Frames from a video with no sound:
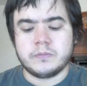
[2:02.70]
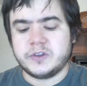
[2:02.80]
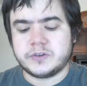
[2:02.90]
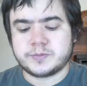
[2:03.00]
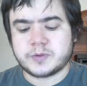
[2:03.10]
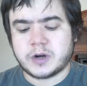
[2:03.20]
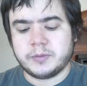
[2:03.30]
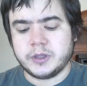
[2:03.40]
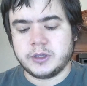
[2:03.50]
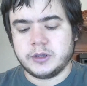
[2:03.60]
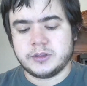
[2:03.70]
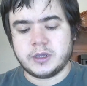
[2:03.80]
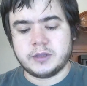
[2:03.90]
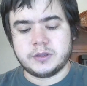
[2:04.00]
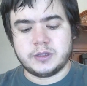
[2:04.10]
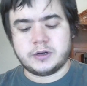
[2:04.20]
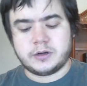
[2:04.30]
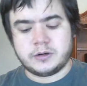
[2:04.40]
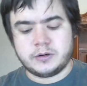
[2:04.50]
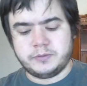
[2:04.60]
it's probably a good thing that
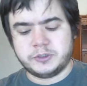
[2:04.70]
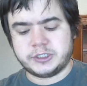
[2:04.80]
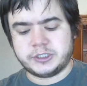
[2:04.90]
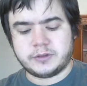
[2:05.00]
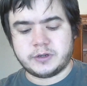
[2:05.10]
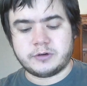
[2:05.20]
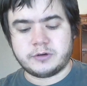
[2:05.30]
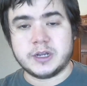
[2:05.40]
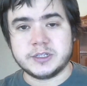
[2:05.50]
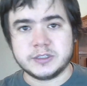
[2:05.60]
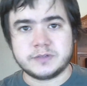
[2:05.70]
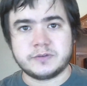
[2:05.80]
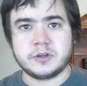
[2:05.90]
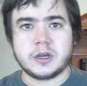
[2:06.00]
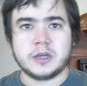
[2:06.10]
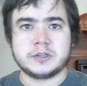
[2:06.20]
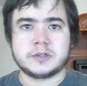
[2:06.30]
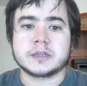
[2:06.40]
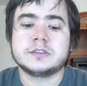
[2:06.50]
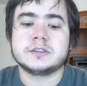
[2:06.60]
they're pushing out their horizons for their
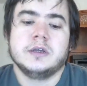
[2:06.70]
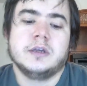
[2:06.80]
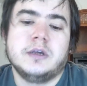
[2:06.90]
contracts.